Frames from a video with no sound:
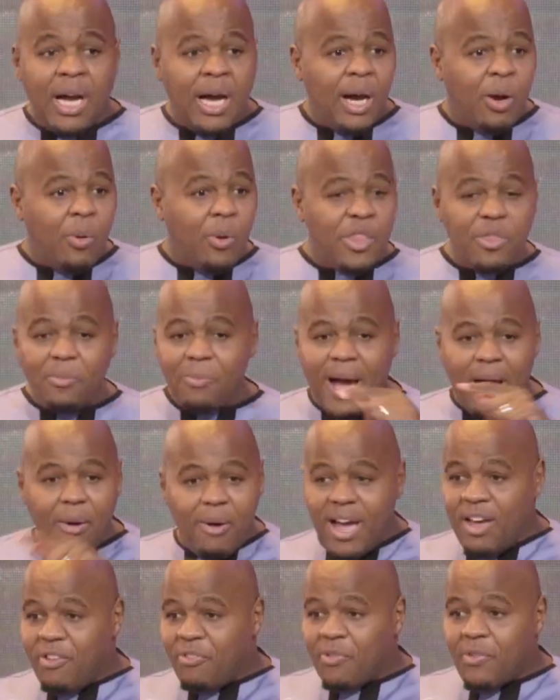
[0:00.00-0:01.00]
with my
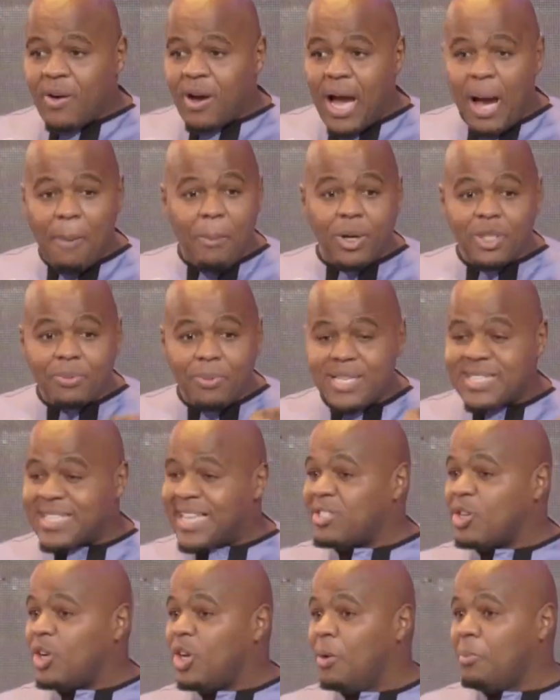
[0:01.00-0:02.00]
wife about Pastor
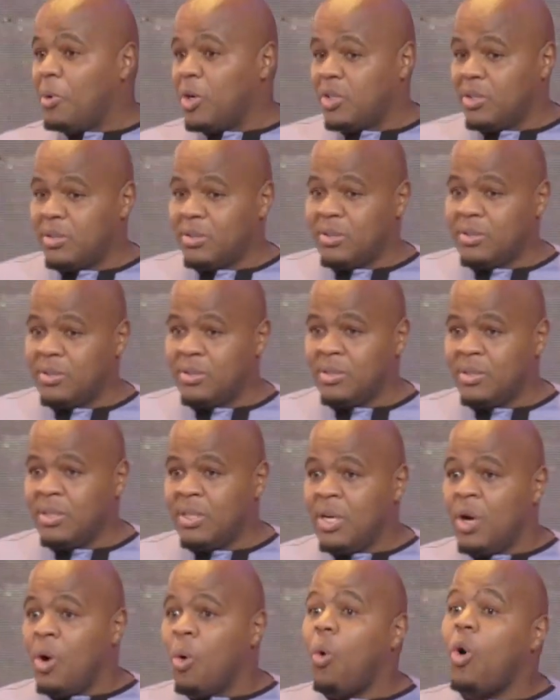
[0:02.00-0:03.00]
Solomon,
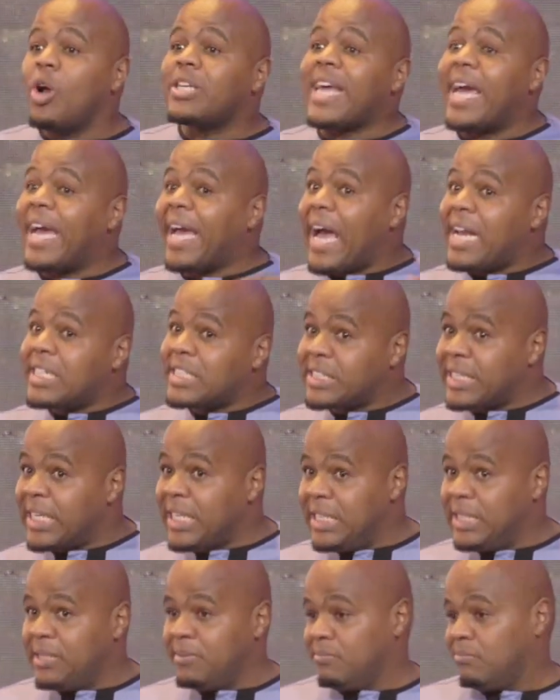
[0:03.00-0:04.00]
what I can't tell
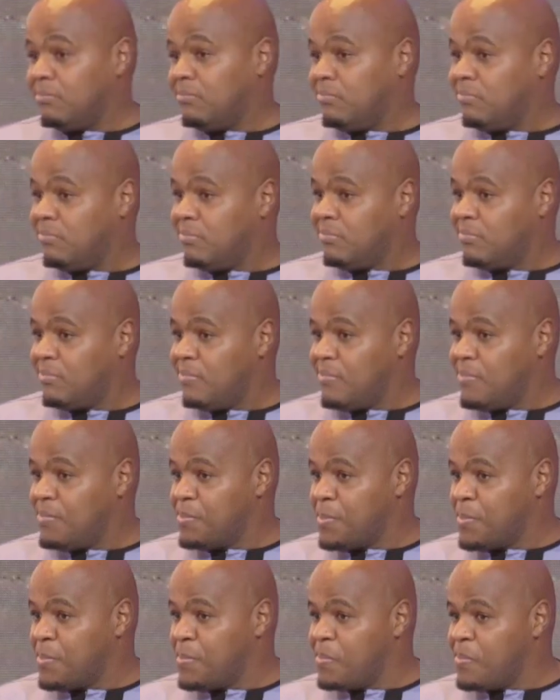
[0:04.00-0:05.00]
him,
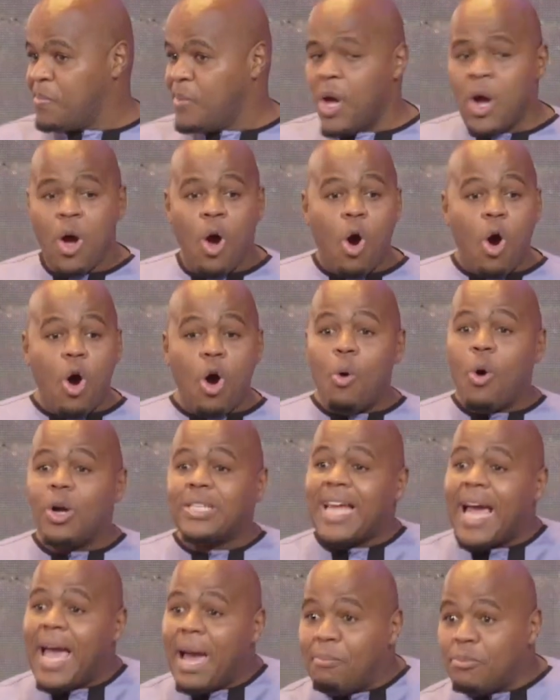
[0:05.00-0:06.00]
or what
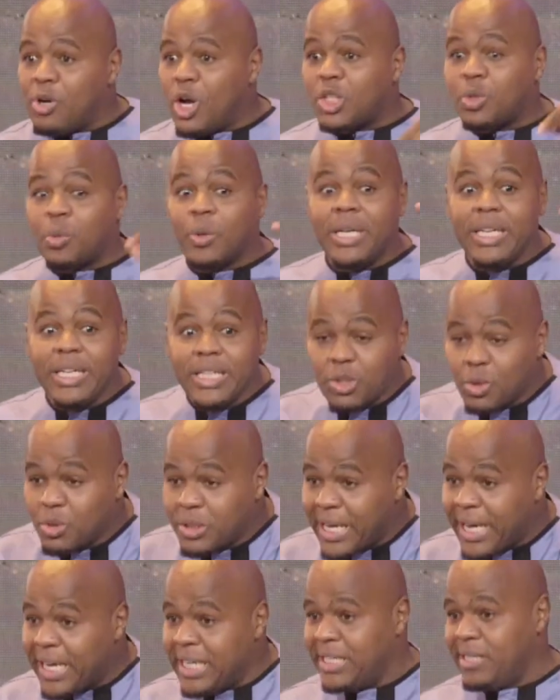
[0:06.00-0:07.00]
I am not willing to
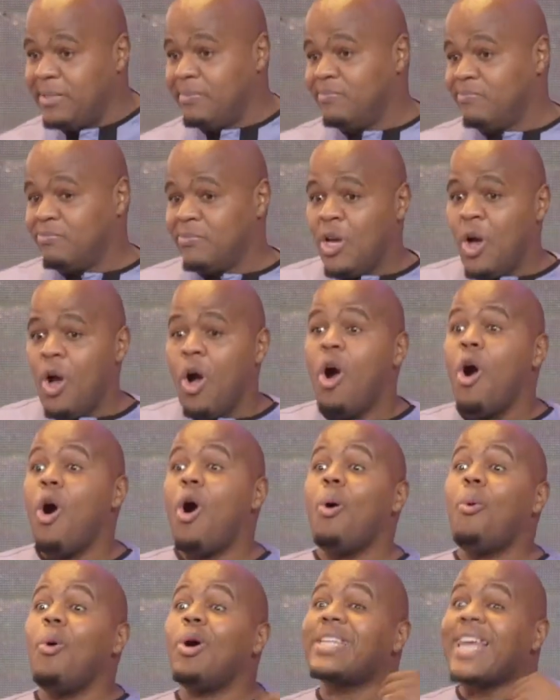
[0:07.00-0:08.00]
tell him,
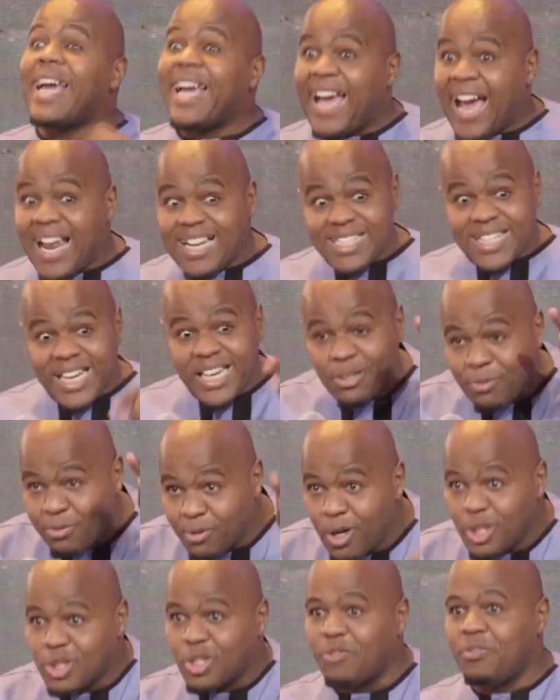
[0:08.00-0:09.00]
or what I can't say in
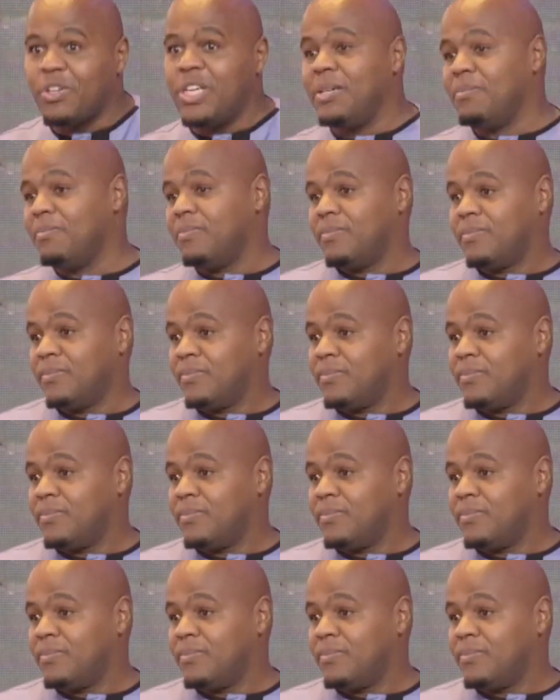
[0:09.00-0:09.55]
front of him.